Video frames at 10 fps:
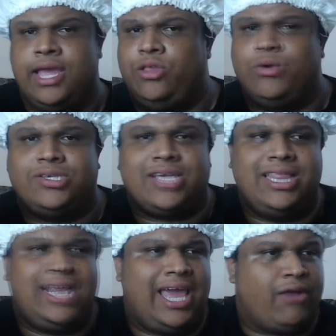And I know it's
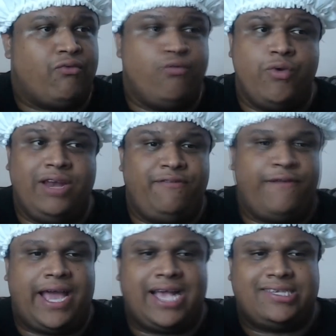kind of like really
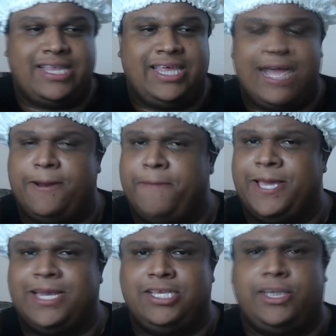fast that they had to make
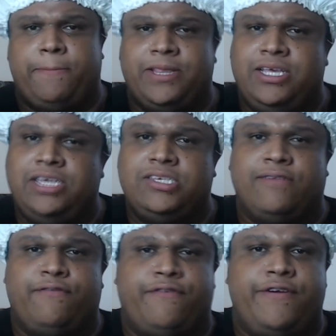it in
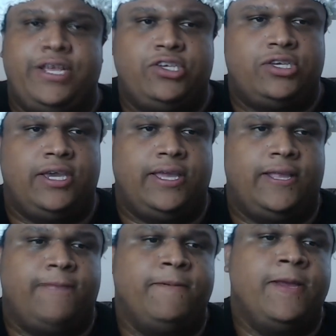Japanese and French
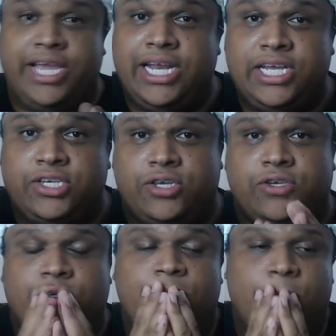and English,
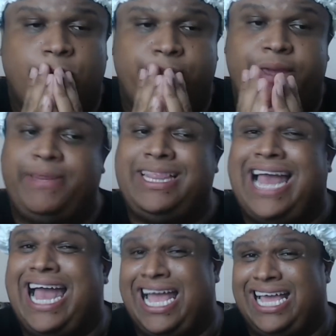so maybe
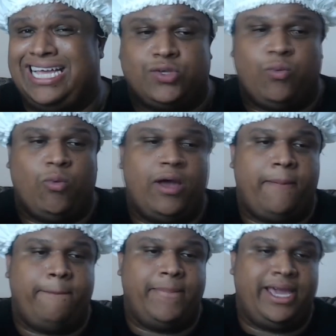that is
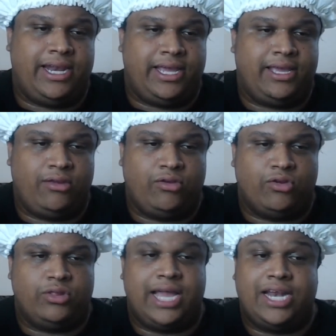what made it, you
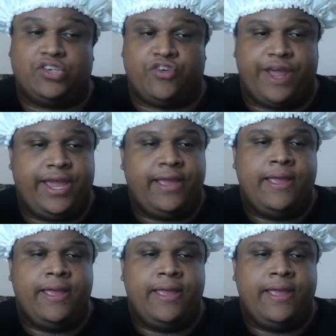know, not as great,